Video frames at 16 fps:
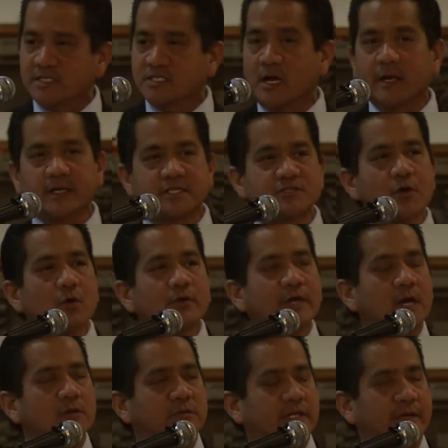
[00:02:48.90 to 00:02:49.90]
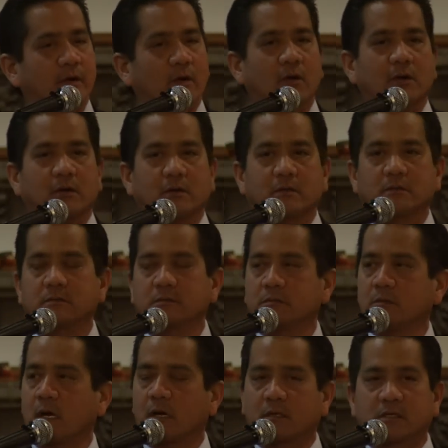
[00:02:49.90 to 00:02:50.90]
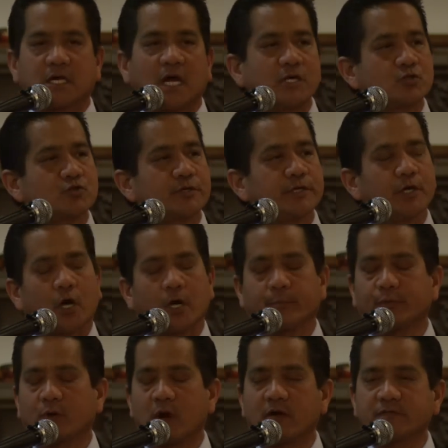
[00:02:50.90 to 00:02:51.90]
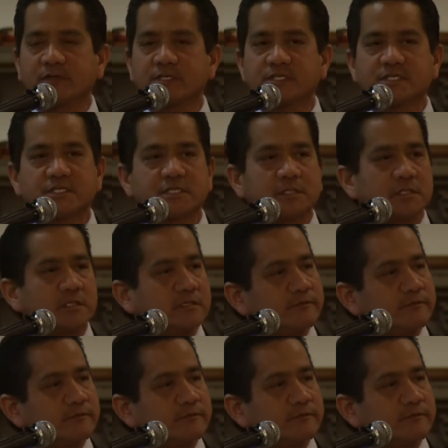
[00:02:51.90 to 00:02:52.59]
it's, uh, it's no doubt that our, our country, our province, the